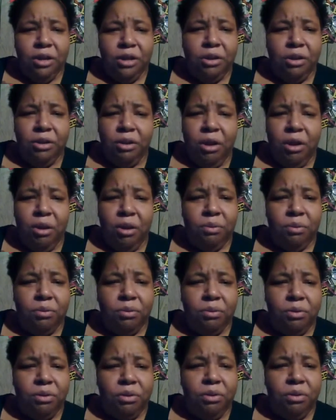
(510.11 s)

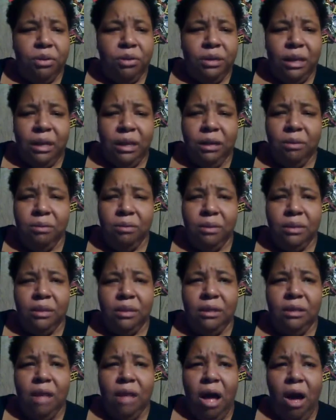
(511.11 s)
you're dealing with
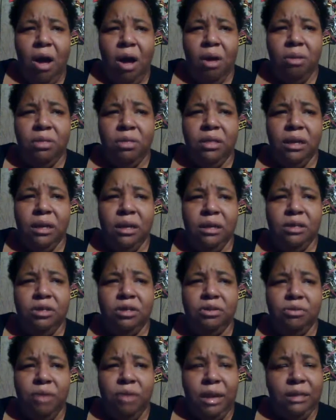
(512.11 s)
all these
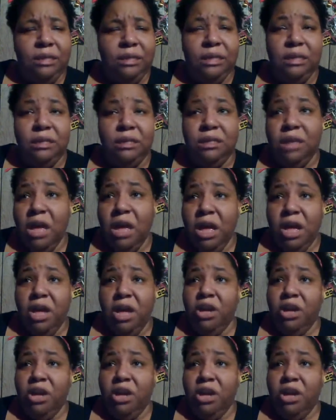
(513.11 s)
stresses.